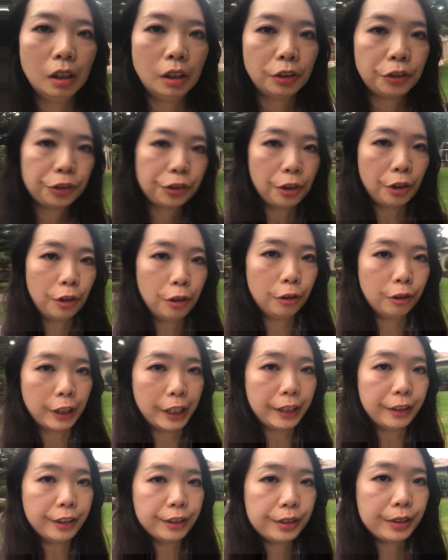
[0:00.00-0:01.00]
So
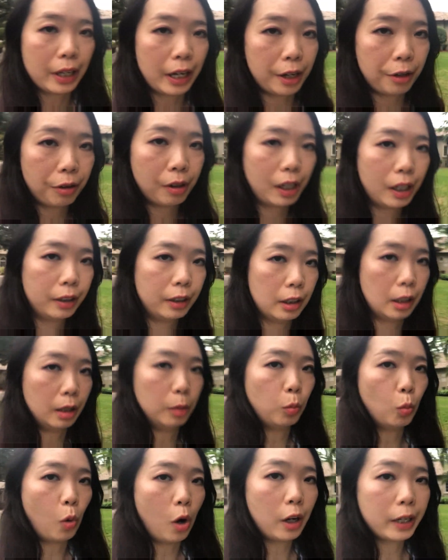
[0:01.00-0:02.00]
in this area that
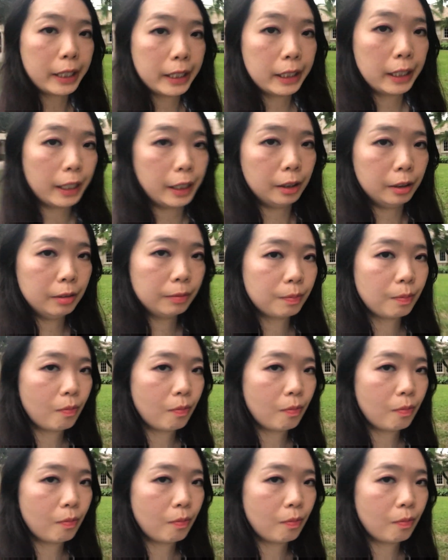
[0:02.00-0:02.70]
I'm walking in,